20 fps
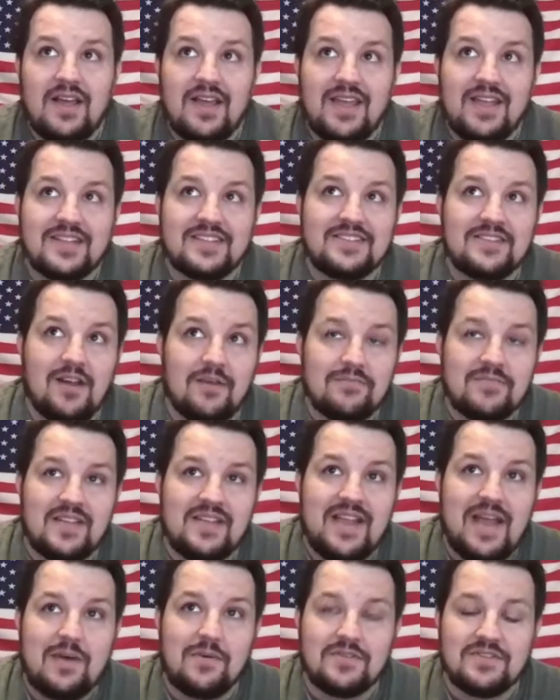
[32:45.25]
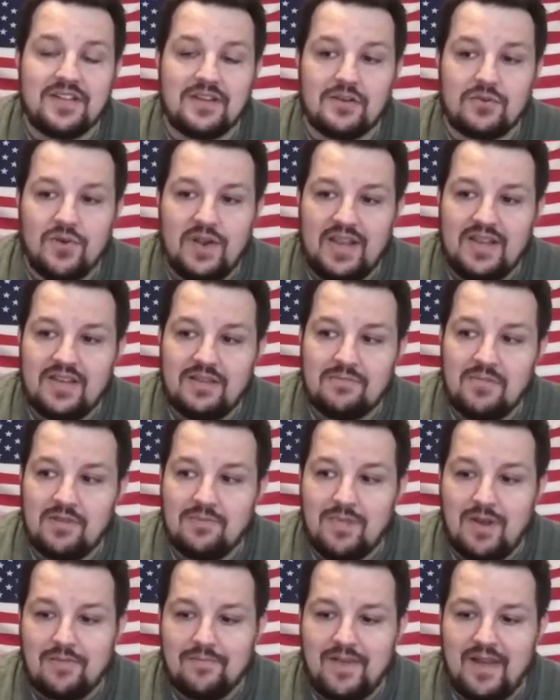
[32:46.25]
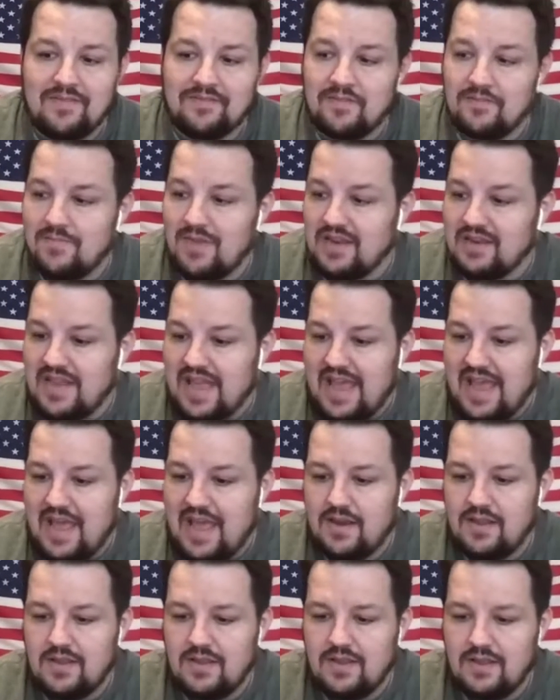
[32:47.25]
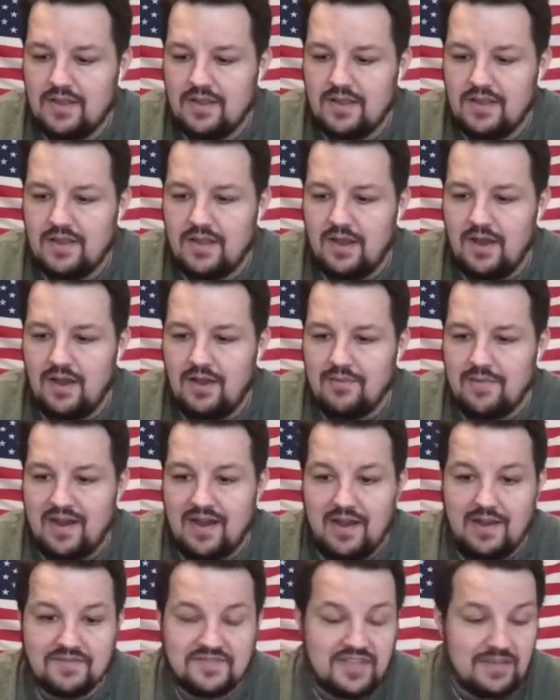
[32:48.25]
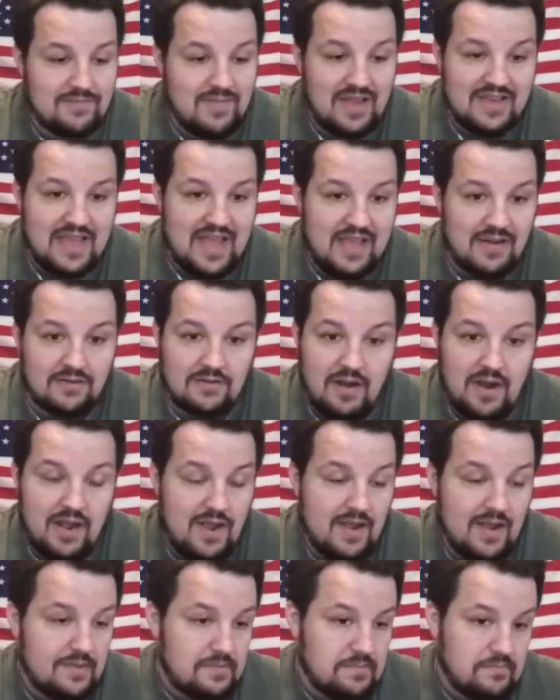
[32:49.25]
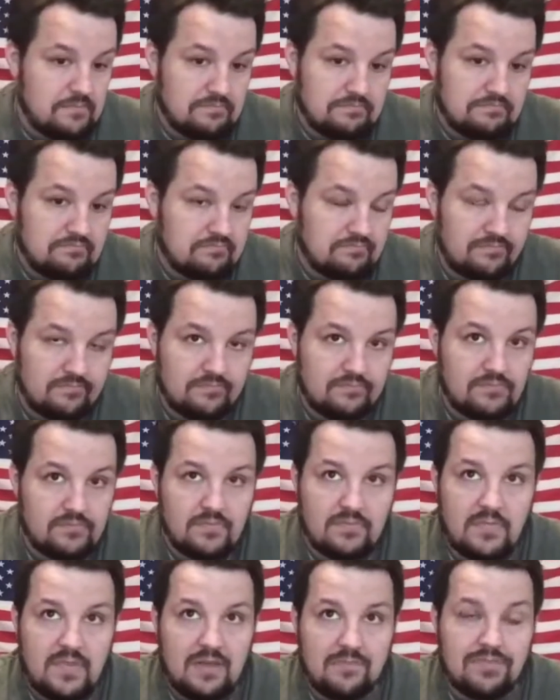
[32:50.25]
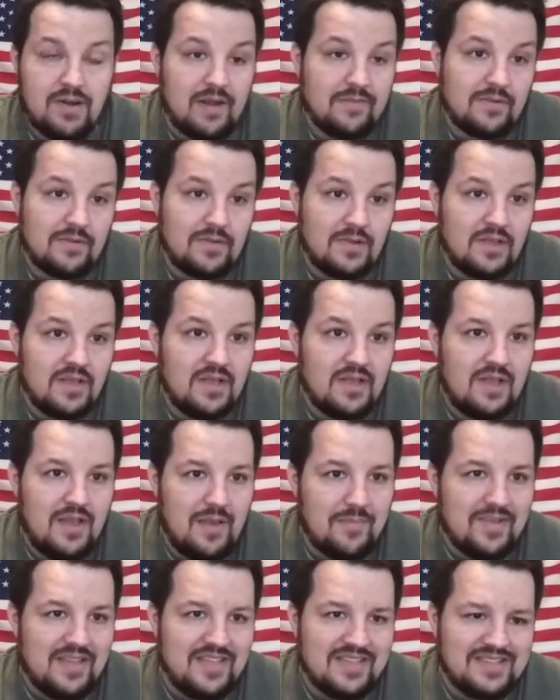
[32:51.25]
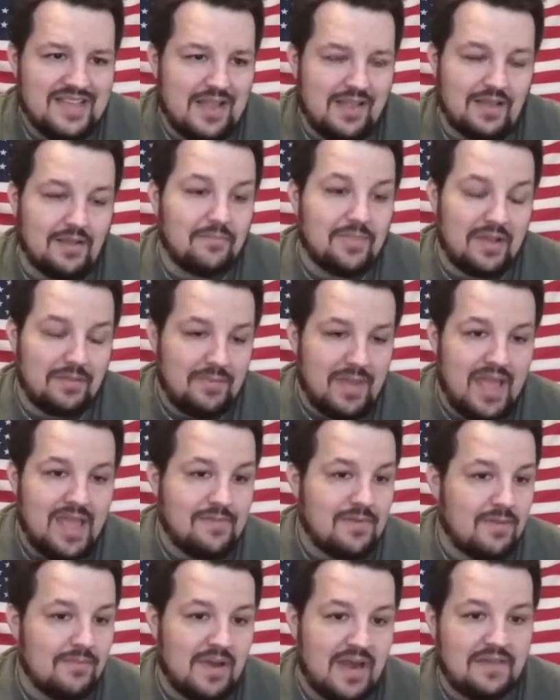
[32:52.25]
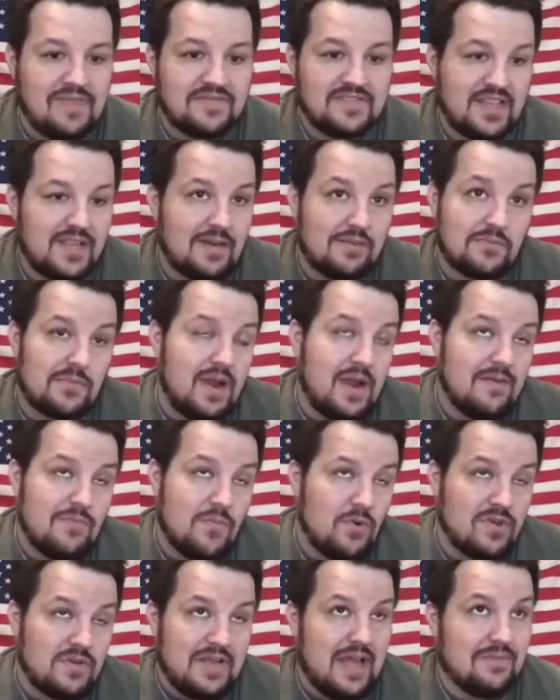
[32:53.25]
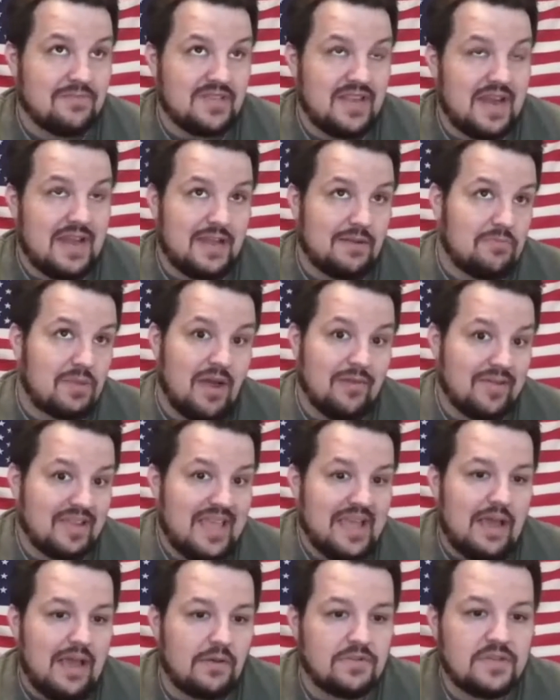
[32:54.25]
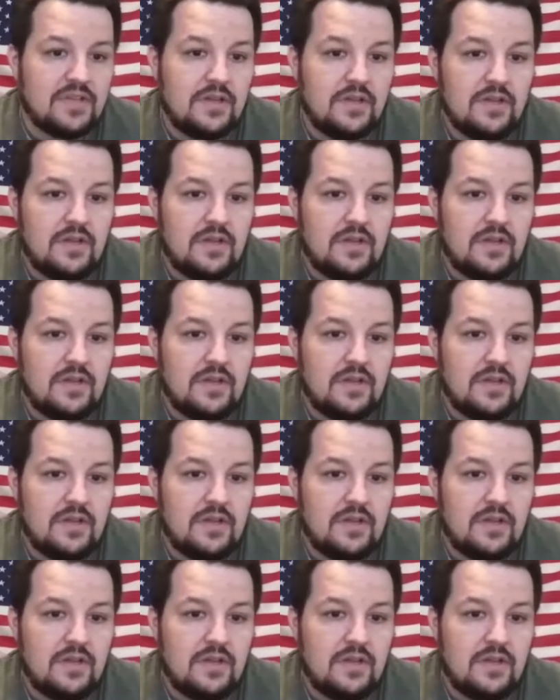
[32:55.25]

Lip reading: It's something that was ingrained in me from my dad. And I've seen my dad cry. Probably, he's not like a big baby, but I've seen him cry more times than I could probably count.